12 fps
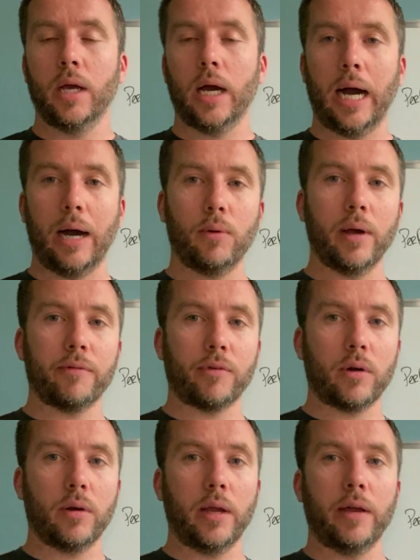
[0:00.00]

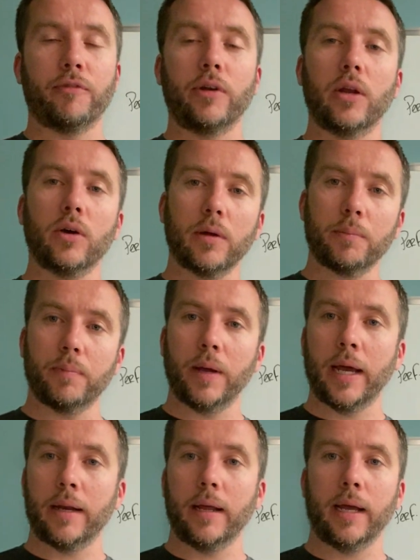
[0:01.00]
However, if we look
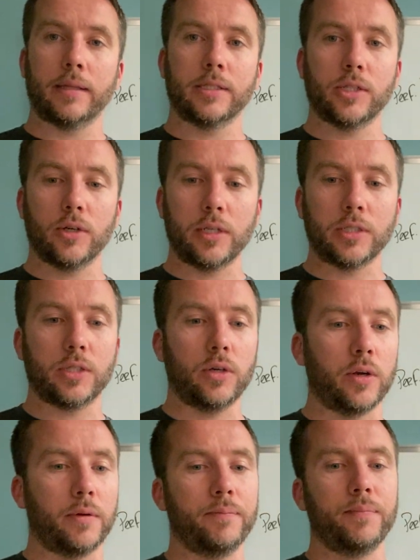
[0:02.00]
at studies
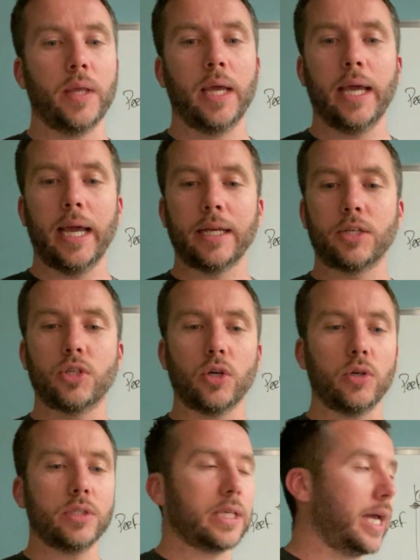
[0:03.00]
done, it
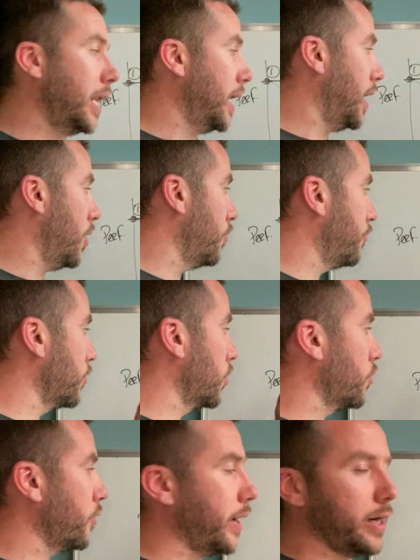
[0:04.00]
does allow for
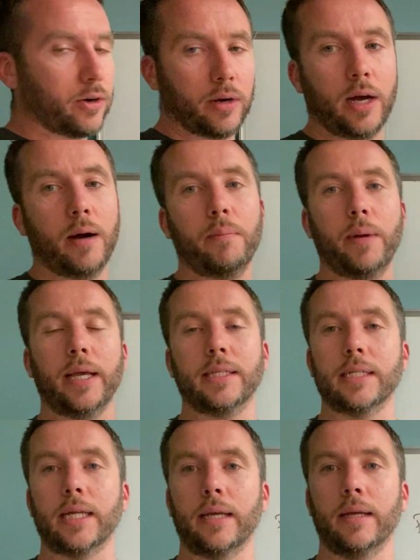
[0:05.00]
greater
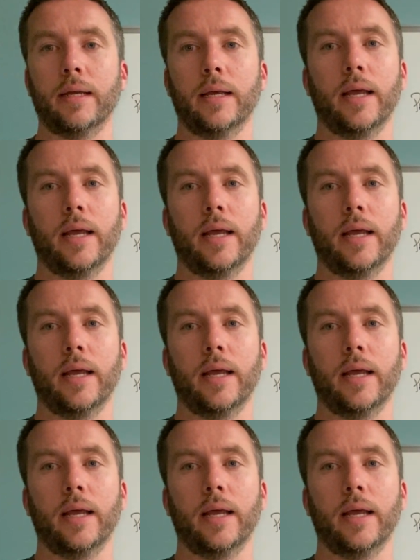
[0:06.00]
complexity.